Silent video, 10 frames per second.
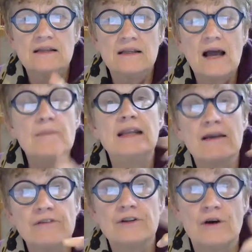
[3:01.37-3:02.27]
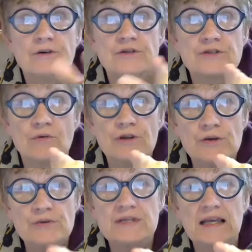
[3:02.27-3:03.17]
in Evernote, so
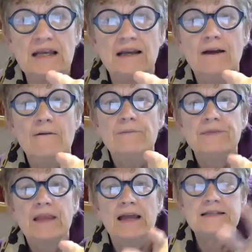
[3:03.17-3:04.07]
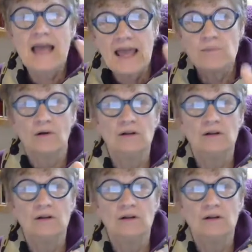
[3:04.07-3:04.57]
using a table,